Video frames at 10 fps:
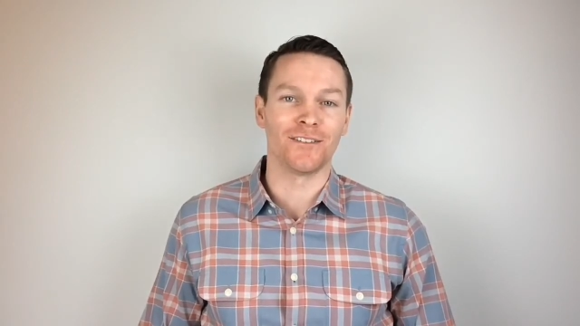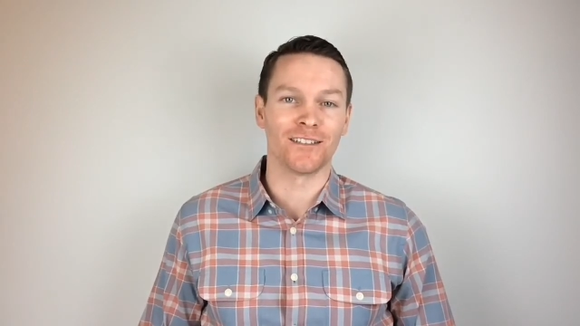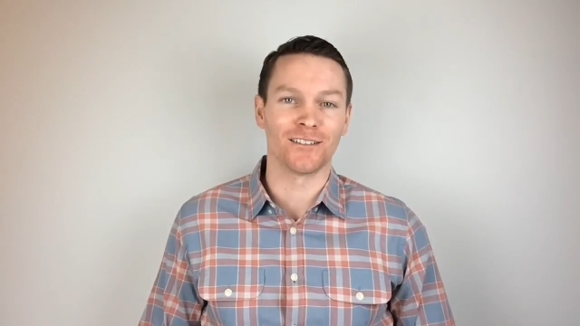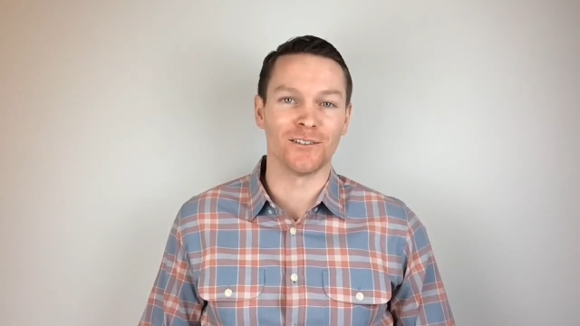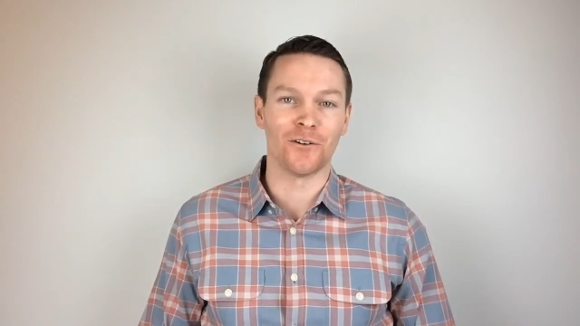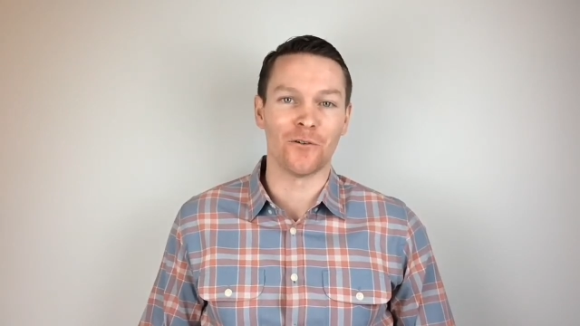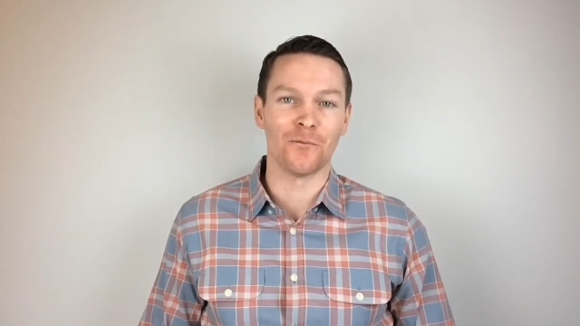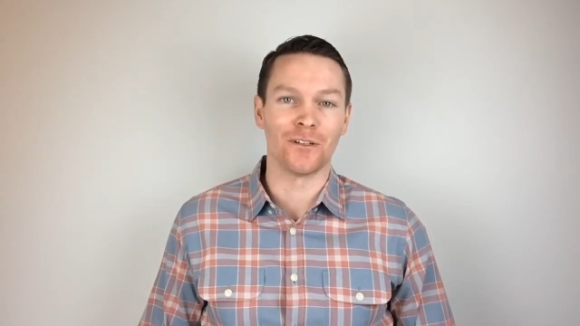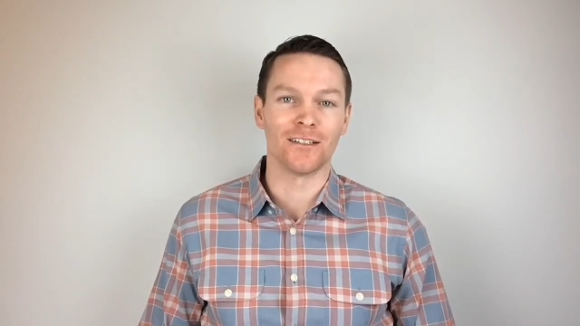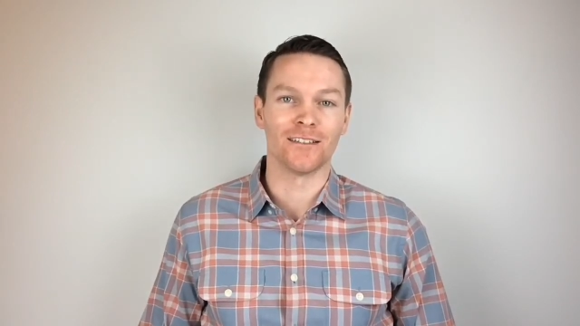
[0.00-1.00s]
things alone?
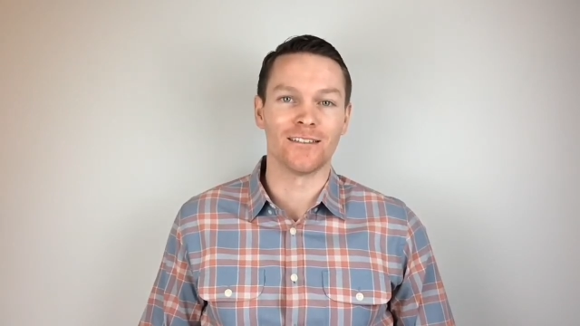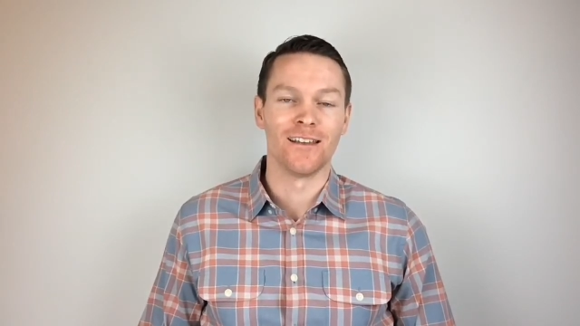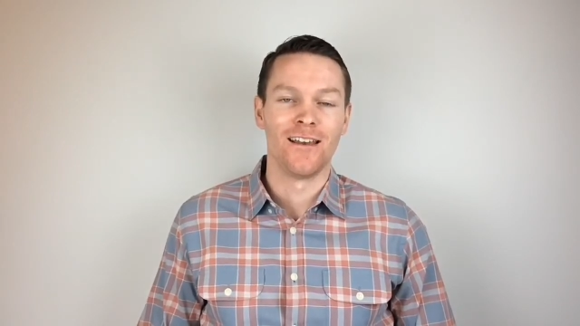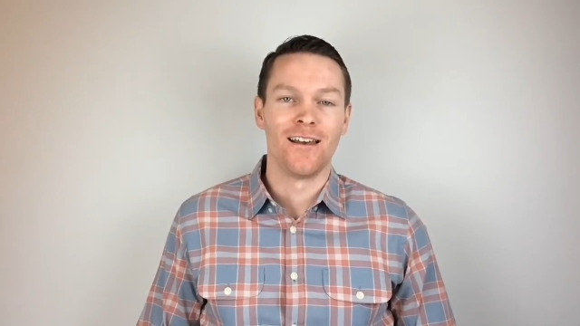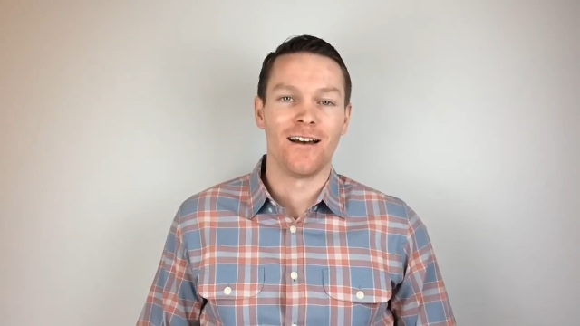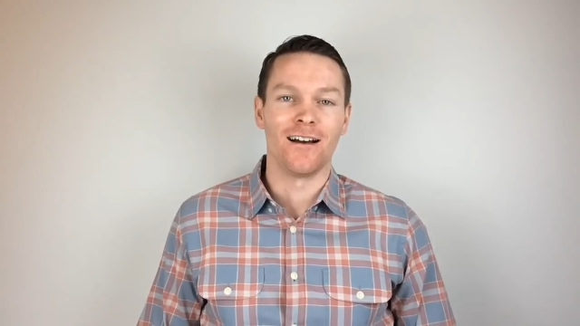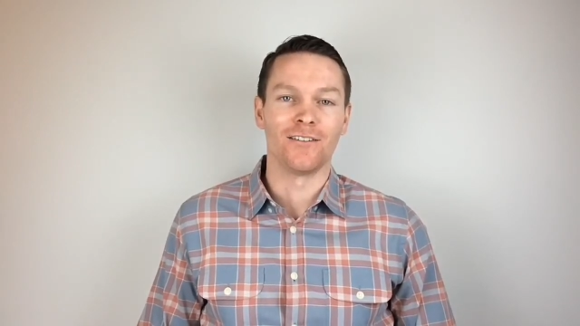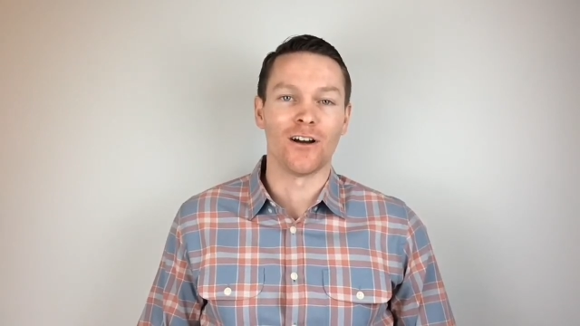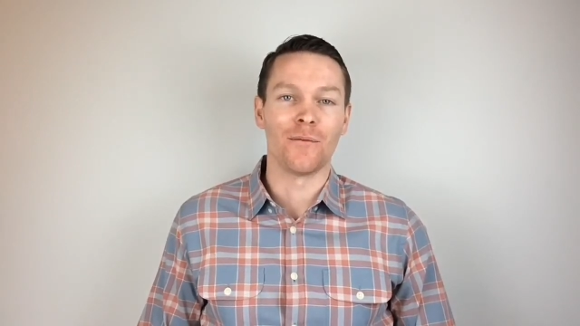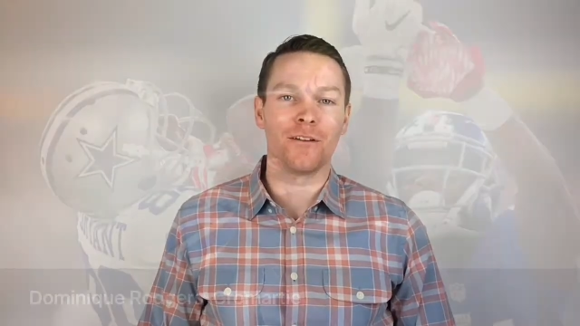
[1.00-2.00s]
Because uh,
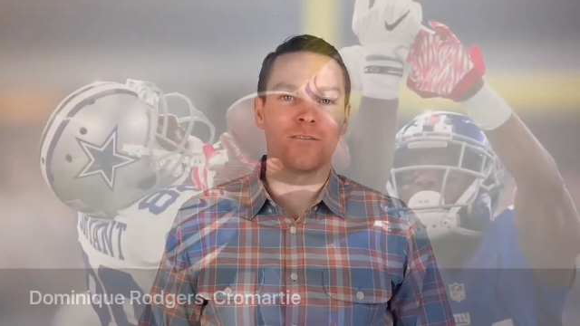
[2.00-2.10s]
Dominique